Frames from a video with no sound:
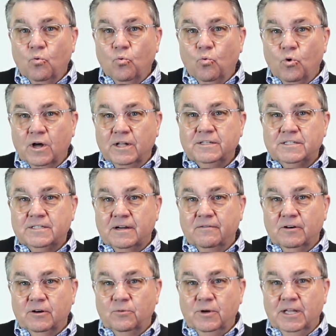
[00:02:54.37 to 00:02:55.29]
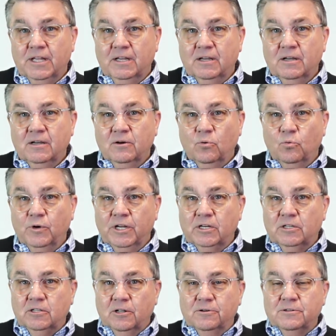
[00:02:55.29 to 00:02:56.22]
once every week. We
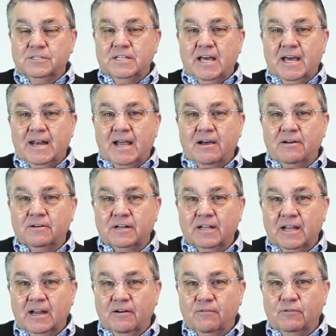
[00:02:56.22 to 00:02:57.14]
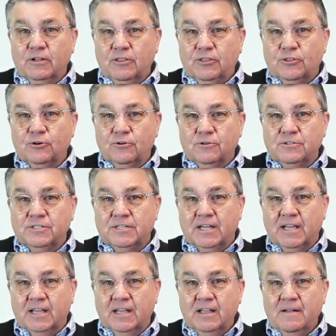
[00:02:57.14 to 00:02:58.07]
close that out every
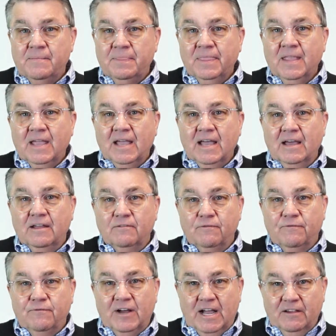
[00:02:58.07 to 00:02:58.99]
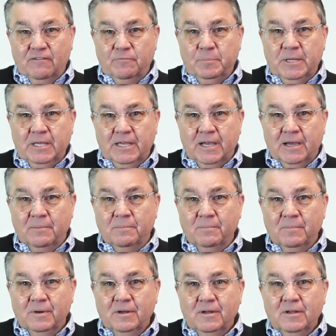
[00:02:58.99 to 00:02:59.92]
Thursday at 5 p.m.
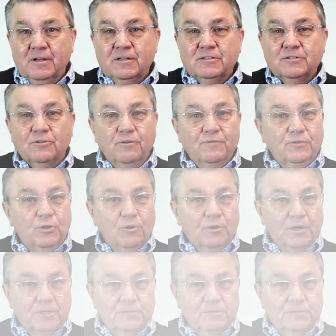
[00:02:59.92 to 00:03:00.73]
So if you are